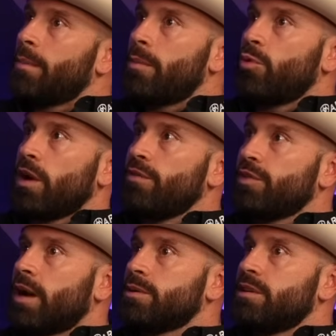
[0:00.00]
I'm grateful
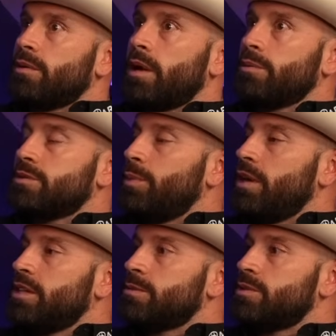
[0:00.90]
that I was even able to be
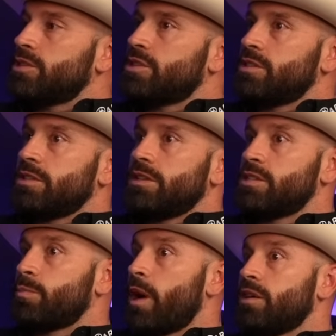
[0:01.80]
in this position to
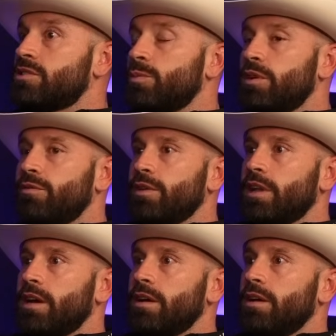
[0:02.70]
inspire someone to feel
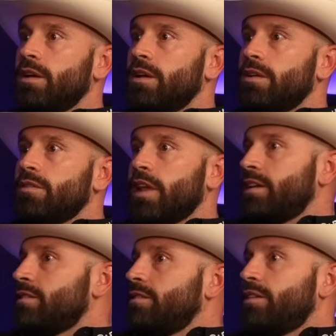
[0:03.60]
like
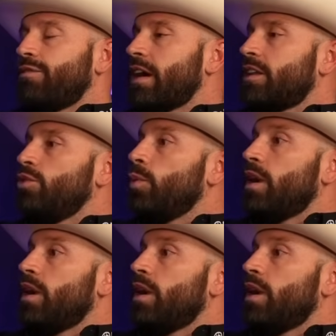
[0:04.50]
the fact that you